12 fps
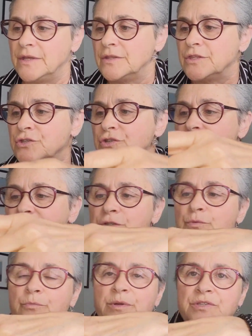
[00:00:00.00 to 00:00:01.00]
the surface
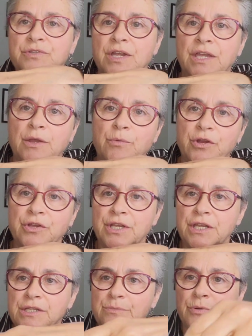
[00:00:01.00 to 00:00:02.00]
will be sticky where you
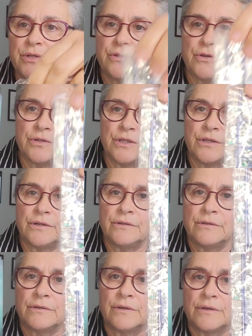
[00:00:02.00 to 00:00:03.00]
need to put your little
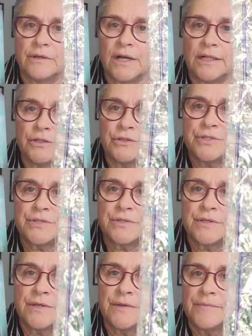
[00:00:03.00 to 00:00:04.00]
colors.
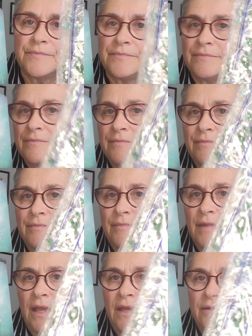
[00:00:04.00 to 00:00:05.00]

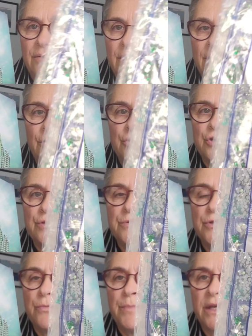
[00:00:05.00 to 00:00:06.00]
And
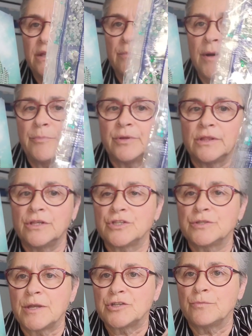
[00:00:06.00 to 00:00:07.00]
you pick them up with a little
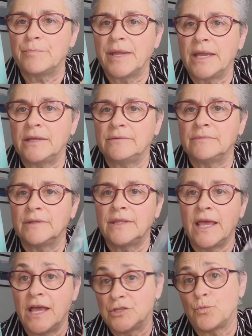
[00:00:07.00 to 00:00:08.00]
special pen
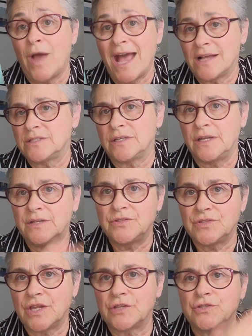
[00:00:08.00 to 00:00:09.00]
that has wax in it and
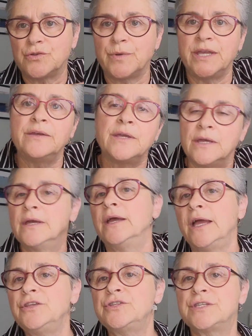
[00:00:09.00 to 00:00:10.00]
sticks to it.
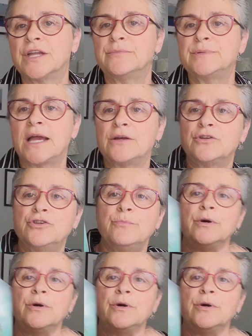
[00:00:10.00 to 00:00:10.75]
And you stick them down on your